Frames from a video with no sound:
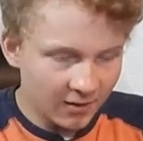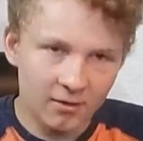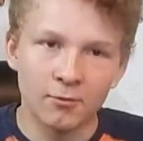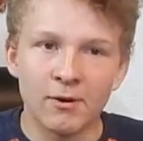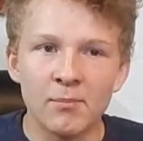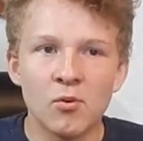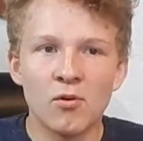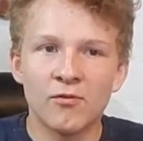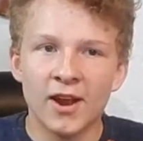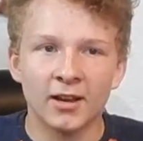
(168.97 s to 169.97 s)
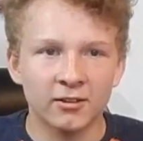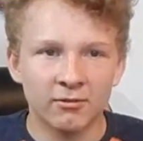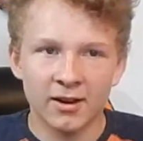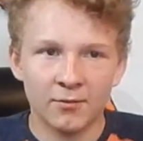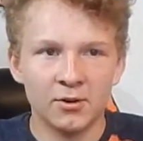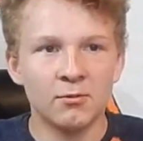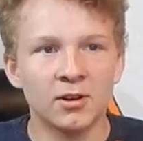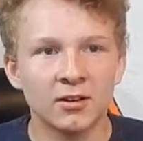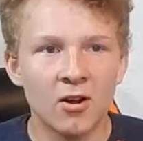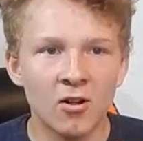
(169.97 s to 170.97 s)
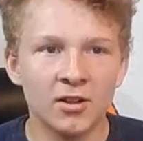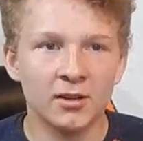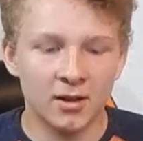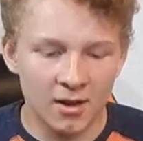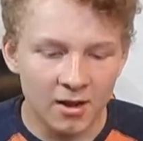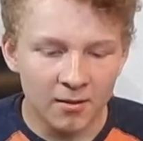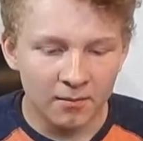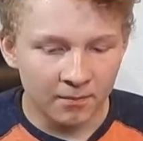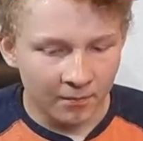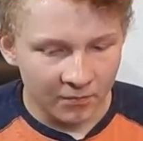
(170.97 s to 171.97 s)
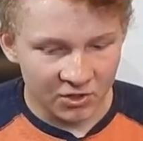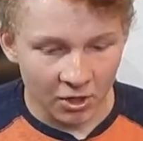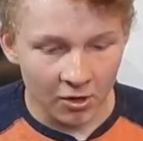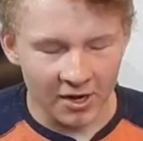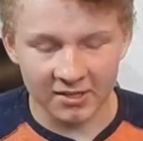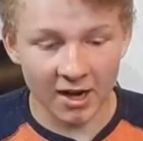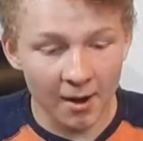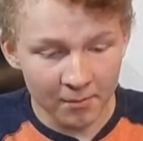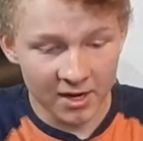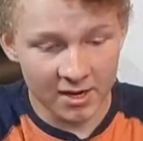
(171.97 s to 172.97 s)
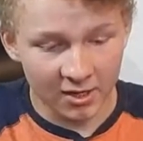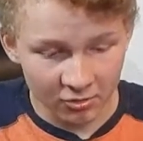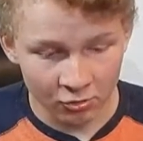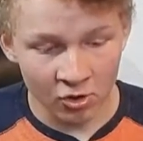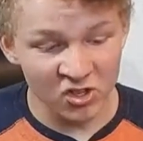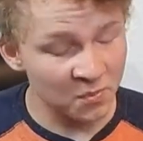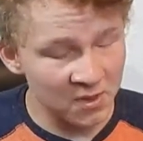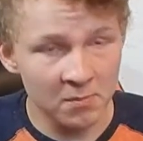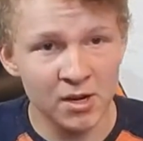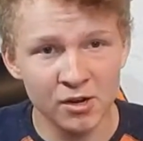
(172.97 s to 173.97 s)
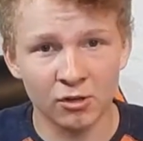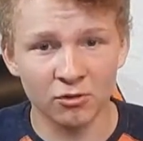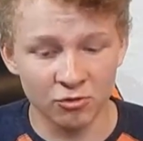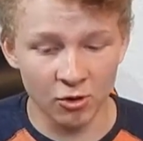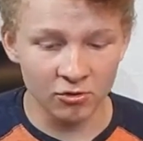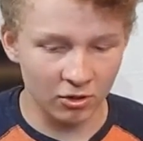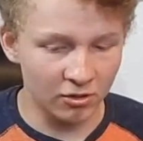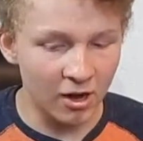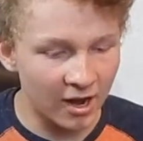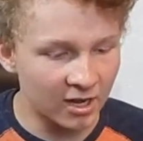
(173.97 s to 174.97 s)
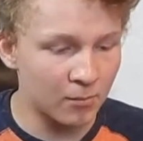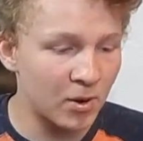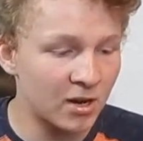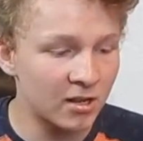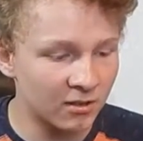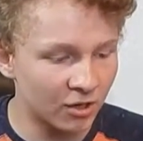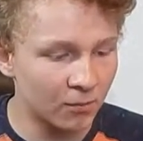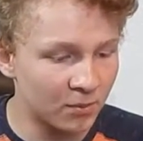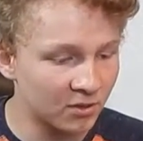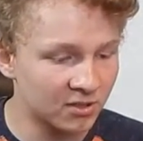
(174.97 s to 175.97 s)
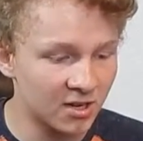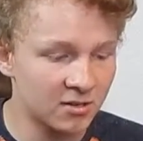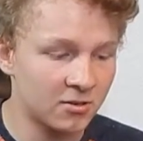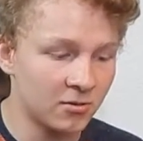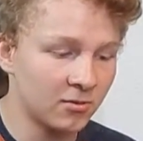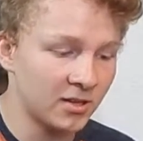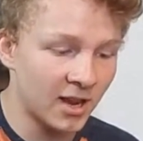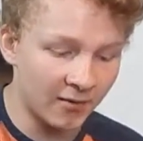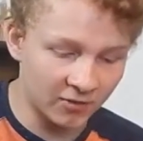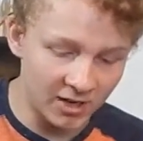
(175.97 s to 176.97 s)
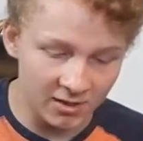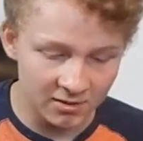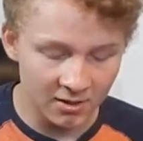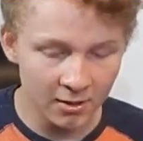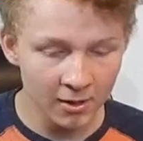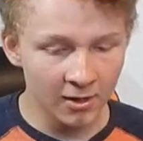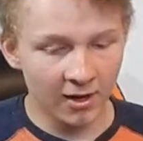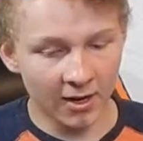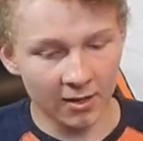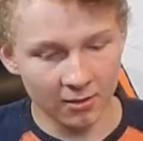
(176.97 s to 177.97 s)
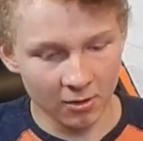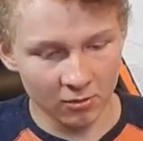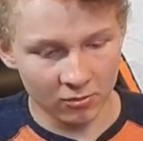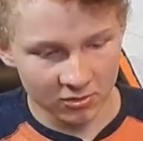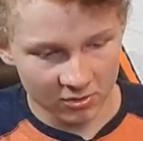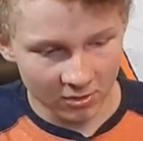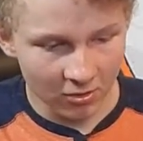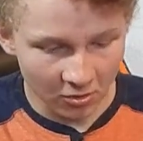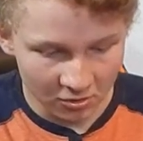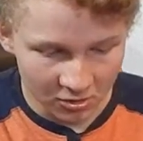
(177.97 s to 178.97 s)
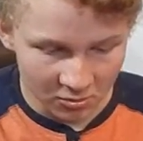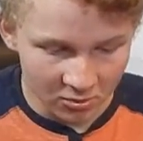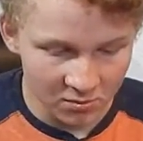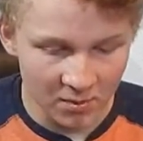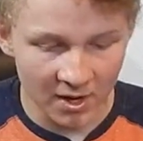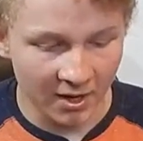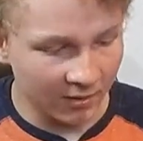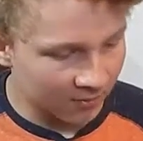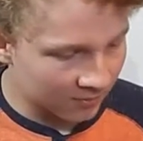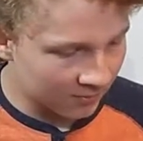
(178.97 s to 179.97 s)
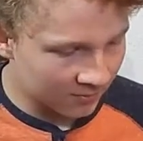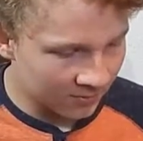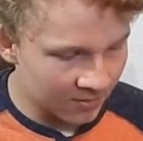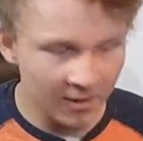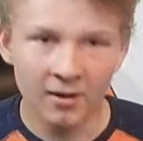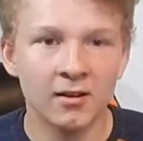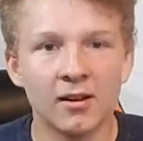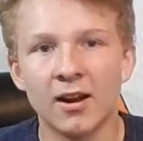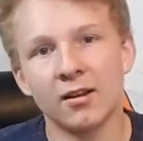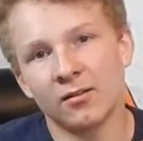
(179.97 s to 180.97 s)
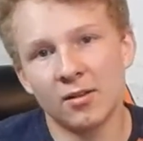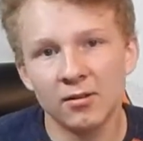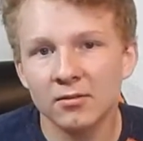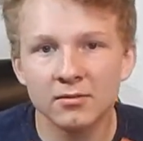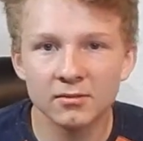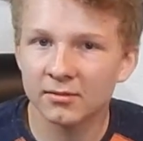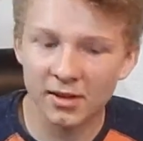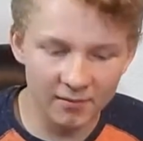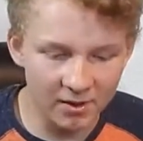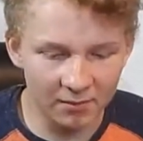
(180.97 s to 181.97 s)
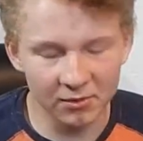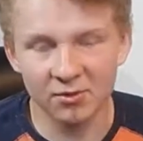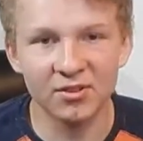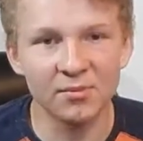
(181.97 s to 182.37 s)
ripple effect, or whatever you want to call it. So it's got media controls, but the media controls are not independent. They're built into the F keys, and those are used by, I don't know. I've never used